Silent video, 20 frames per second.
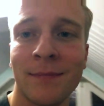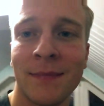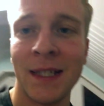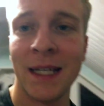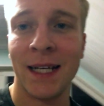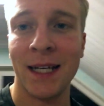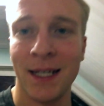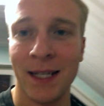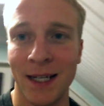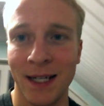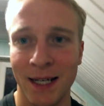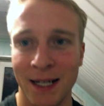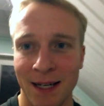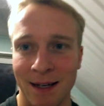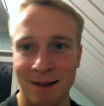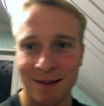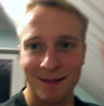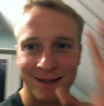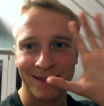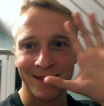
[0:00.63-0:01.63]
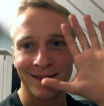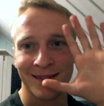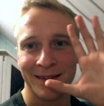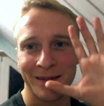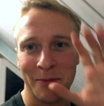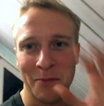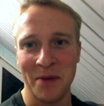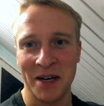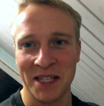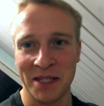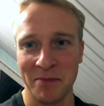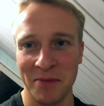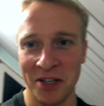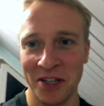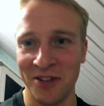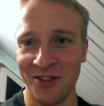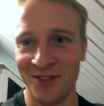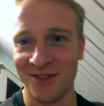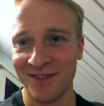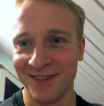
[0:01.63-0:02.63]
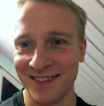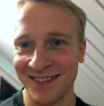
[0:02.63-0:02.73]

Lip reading: Hey, Maxim here.